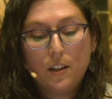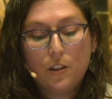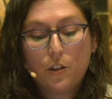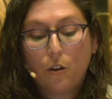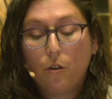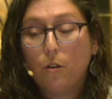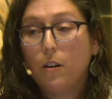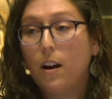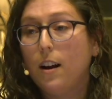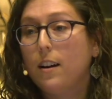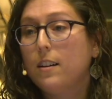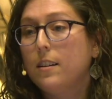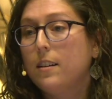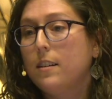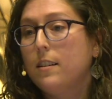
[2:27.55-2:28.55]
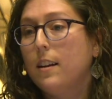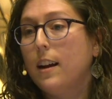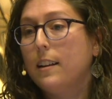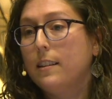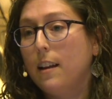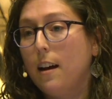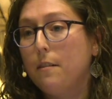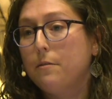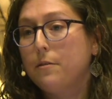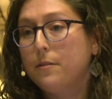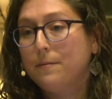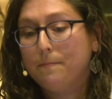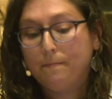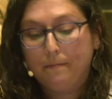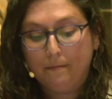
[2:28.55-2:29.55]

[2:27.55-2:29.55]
Torah, and love.